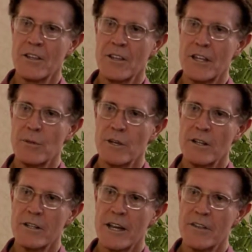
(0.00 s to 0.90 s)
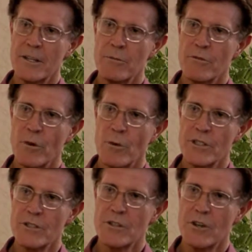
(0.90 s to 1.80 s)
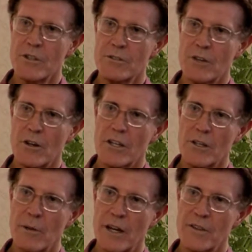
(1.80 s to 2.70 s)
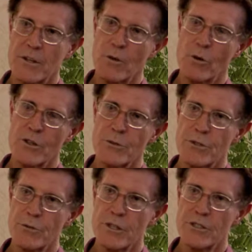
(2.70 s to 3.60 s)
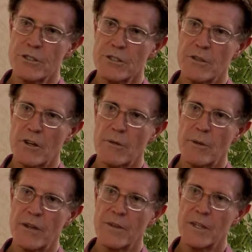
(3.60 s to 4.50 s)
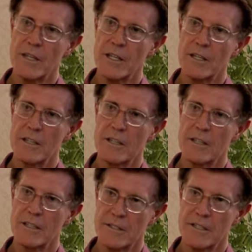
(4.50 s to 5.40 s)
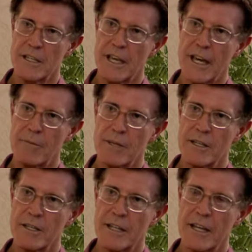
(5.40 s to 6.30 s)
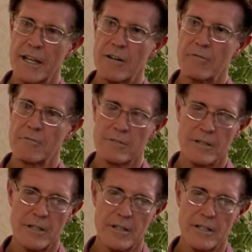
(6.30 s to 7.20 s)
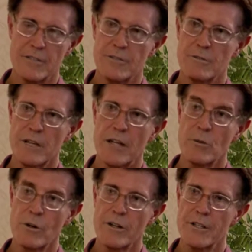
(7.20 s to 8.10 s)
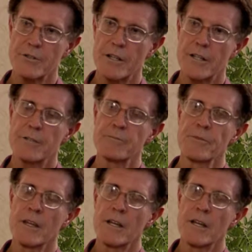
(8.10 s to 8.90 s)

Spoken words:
Thank you, Bill. I think before we start talking about the course, we really should talk about the Academy and how it's gotten to where it is right now.